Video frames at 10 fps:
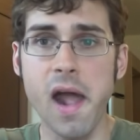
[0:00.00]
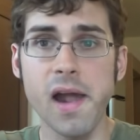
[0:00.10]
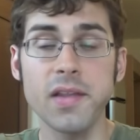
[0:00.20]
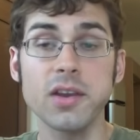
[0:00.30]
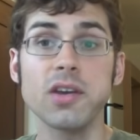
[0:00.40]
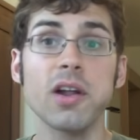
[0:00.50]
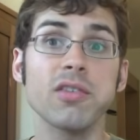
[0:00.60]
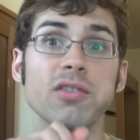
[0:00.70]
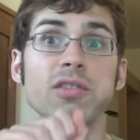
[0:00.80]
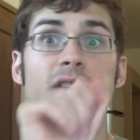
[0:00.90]
And then you can
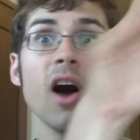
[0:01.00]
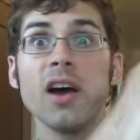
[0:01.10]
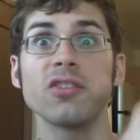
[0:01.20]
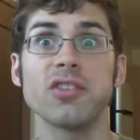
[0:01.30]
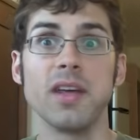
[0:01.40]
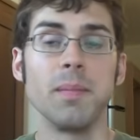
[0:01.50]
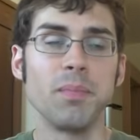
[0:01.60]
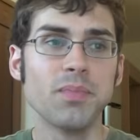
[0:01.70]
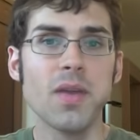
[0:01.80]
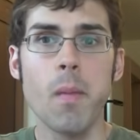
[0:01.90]
also launch them.
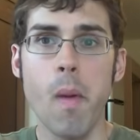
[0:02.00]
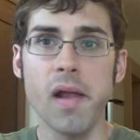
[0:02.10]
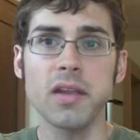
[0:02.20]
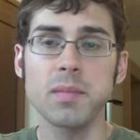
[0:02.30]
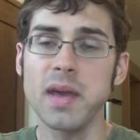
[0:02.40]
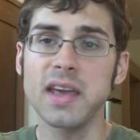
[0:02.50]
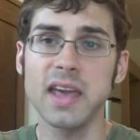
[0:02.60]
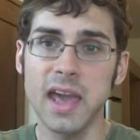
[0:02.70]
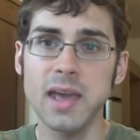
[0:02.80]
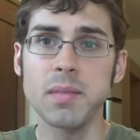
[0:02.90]
And you can make a
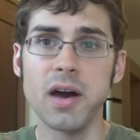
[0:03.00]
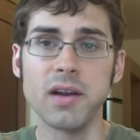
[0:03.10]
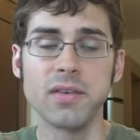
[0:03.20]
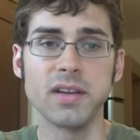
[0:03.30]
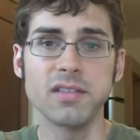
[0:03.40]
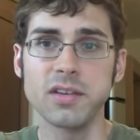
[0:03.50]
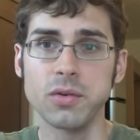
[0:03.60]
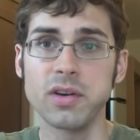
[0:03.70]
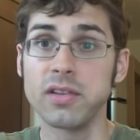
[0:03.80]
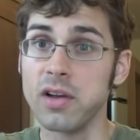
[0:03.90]
game out of it. See
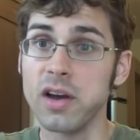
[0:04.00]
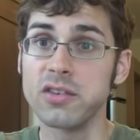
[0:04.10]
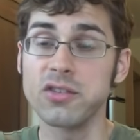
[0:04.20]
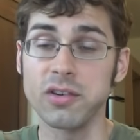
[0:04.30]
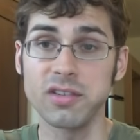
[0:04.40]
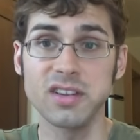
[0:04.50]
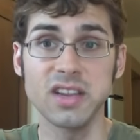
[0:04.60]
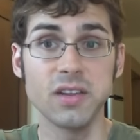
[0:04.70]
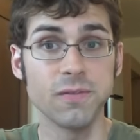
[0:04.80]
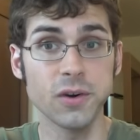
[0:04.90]
who can launch your
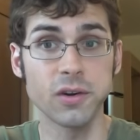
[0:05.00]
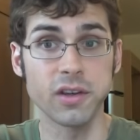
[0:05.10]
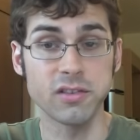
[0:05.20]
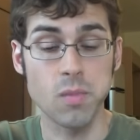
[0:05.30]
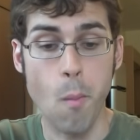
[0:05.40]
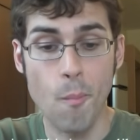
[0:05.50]
seed the furthest.